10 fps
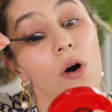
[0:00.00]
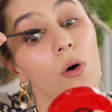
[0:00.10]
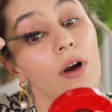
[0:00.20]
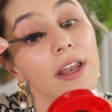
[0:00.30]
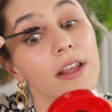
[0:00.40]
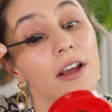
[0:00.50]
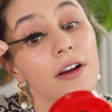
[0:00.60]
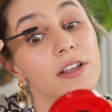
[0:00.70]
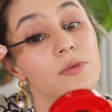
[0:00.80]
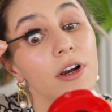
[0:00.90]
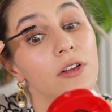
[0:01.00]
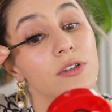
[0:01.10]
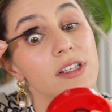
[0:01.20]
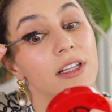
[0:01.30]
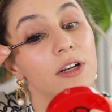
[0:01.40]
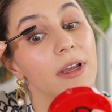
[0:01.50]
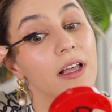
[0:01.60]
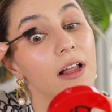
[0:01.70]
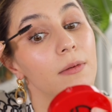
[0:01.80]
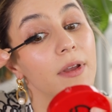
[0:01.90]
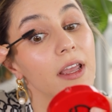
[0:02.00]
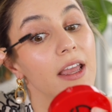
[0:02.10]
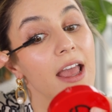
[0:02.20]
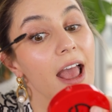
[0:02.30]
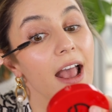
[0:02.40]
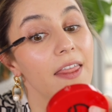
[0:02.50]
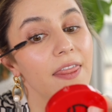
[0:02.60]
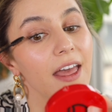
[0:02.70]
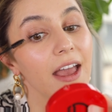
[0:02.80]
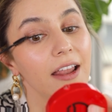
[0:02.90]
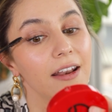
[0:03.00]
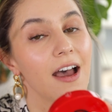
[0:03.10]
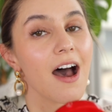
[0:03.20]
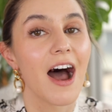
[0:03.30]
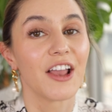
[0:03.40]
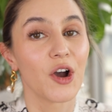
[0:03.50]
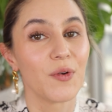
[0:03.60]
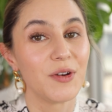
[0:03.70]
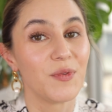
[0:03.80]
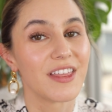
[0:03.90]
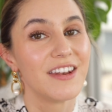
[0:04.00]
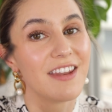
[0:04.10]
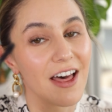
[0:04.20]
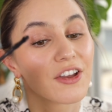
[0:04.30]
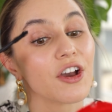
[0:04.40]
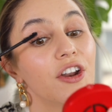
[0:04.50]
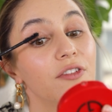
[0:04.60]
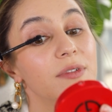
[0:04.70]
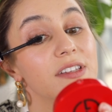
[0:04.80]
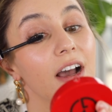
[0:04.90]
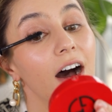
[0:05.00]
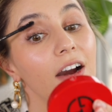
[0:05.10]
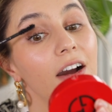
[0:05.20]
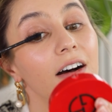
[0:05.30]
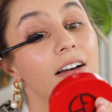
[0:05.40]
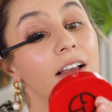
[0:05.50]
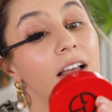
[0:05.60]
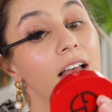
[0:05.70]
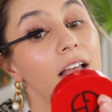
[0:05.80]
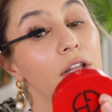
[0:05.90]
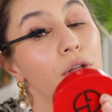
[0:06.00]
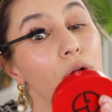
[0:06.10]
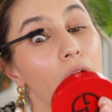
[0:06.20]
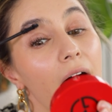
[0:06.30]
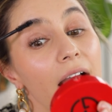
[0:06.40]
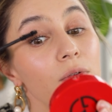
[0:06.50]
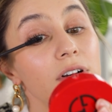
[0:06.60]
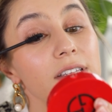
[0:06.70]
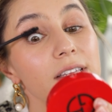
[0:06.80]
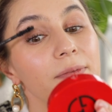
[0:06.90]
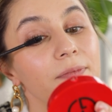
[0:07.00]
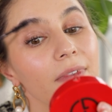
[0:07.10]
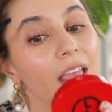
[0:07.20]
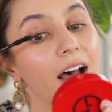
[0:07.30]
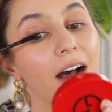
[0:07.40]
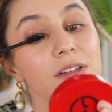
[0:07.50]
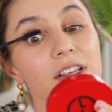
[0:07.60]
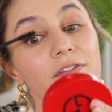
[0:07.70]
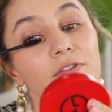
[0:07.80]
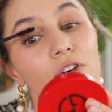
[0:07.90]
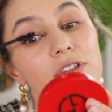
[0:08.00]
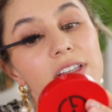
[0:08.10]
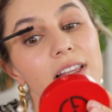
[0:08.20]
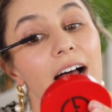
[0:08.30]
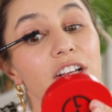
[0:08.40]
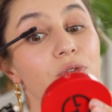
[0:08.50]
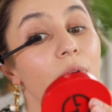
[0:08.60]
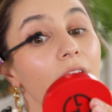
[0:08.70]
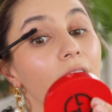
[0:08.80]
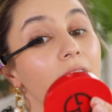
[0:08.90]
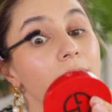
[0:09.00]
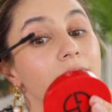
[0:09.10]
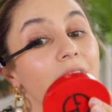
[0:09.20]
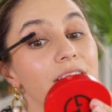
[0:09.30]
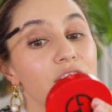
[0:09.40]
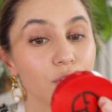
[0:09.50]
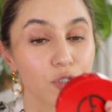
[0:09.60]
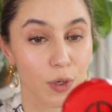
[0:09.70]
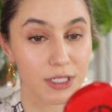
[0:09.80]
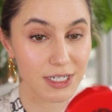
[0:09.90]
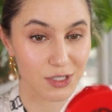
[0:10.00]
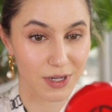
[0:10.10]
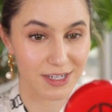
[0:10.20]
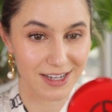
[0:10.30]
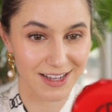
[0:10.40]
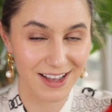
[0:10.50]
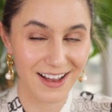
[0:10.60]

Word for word: or any areas where it looks a little bit clumpy. And then I go in with another coat of mascara. Look, I was, I was a false lash wearer until 2020.